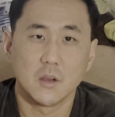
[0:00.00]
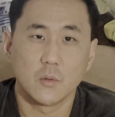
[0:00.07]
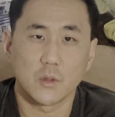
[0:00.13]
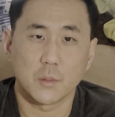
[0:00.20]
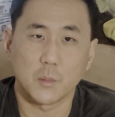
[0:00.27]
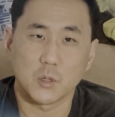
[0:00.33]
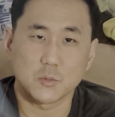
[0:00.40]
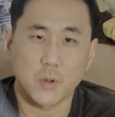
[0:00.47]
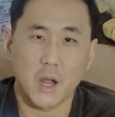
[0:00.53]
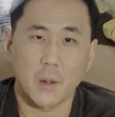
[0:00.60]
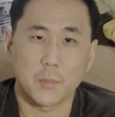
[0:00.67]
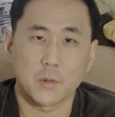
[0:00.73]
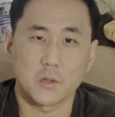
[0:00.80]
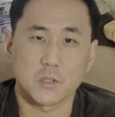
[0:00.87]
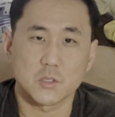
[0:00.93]
with the most
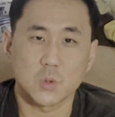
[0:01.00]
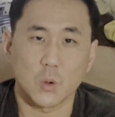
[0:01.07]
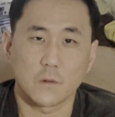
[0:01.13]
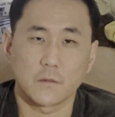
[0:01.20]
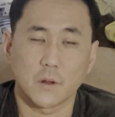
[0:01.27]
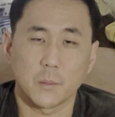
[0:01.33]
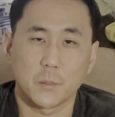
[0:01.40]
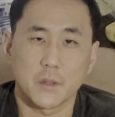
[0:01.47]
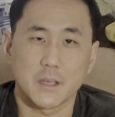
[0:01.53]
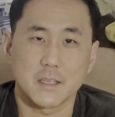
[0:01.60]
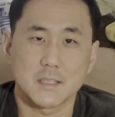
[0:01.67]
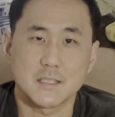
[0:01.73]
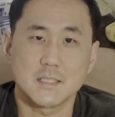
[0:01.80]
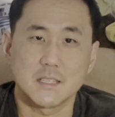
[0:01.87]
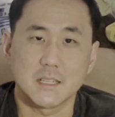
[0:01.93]
popular storefront being
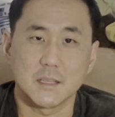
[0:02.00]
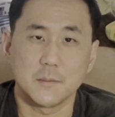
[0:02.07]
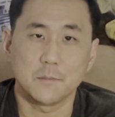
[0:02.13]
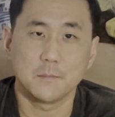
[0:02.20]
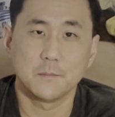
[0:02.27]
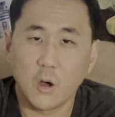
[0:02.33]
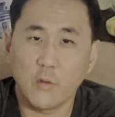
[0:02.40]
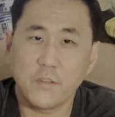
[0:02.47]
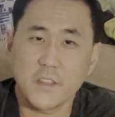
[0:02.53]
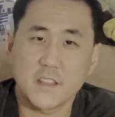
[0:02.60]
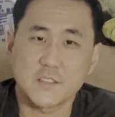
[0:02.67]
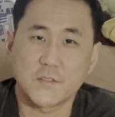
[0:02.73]
Steam. Hopefully this